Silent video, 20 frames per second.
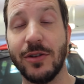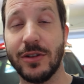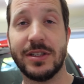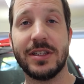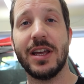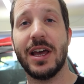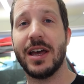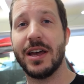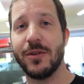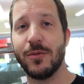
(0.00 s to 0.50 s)

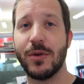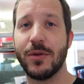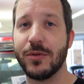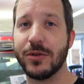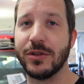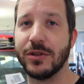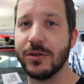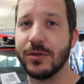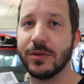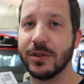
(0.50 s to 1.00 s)
instead, what
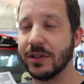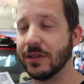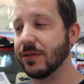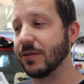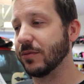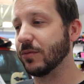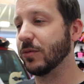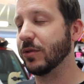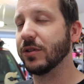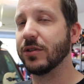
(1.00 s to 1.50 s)
we'll do
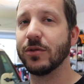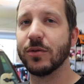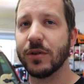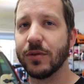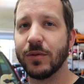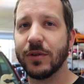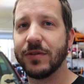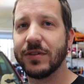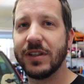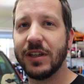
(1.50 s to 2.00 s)
is we'll do
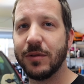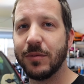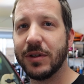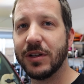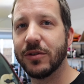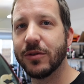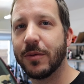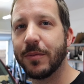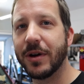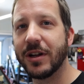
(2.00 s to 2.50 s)
what we've seen me
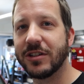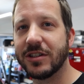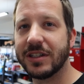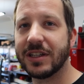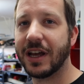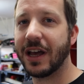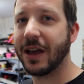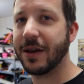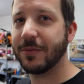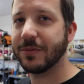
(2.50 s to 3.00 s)
do a bunch of
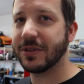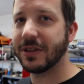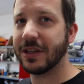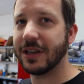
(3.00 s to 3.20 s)
times,